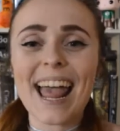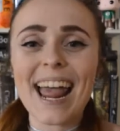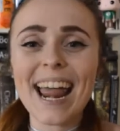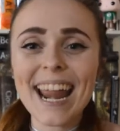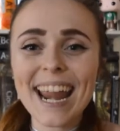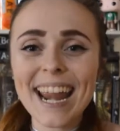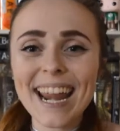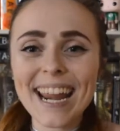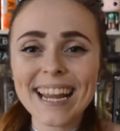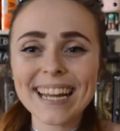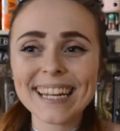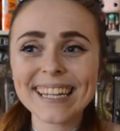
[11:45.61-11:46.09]

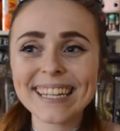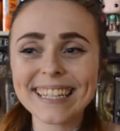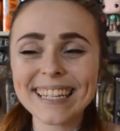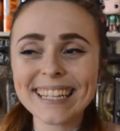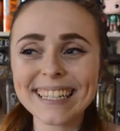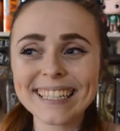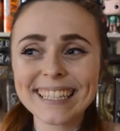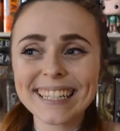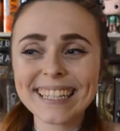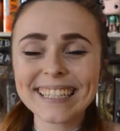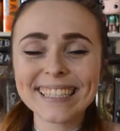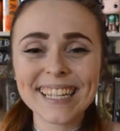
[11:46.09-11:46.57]
And
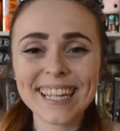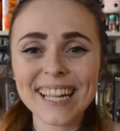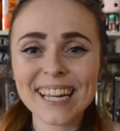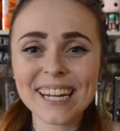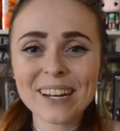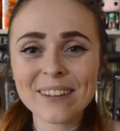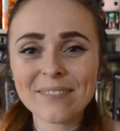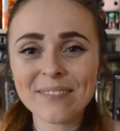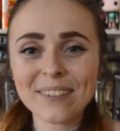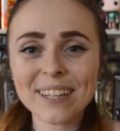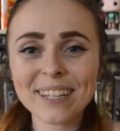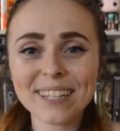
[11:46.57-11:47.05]
yeah, it's
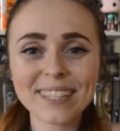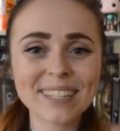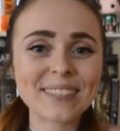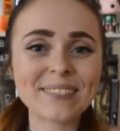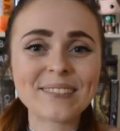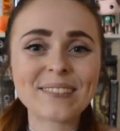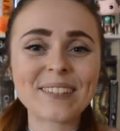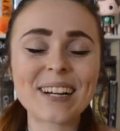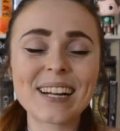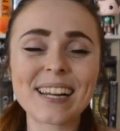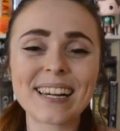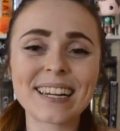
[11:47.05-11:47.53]
gonna be a good
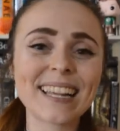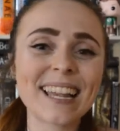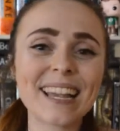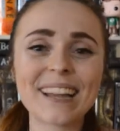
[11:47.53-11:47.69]
one.